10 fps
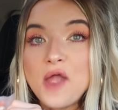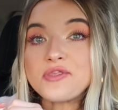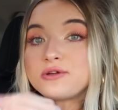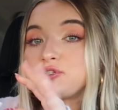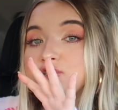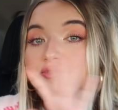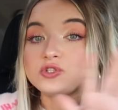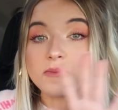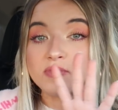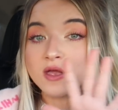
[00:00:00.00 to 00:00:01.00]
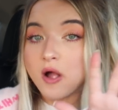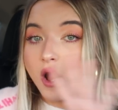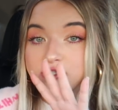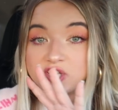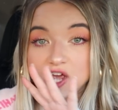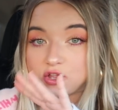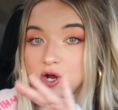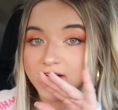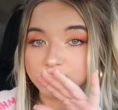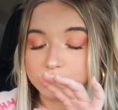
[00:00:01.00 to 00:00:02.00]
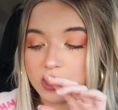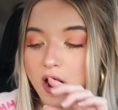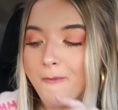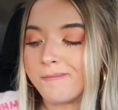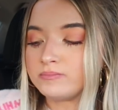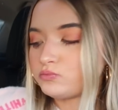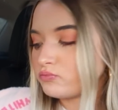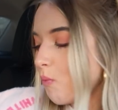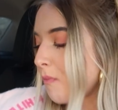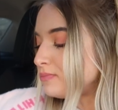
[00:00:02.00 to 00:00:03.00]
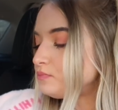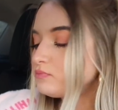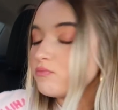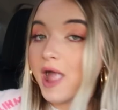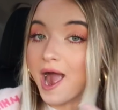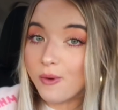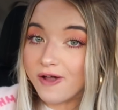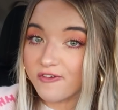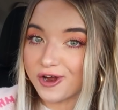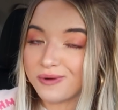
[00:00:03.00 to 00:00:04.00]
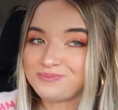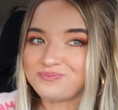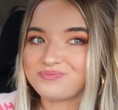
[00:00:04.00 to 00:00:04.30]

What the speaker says: they'll just do something all together after prom. However,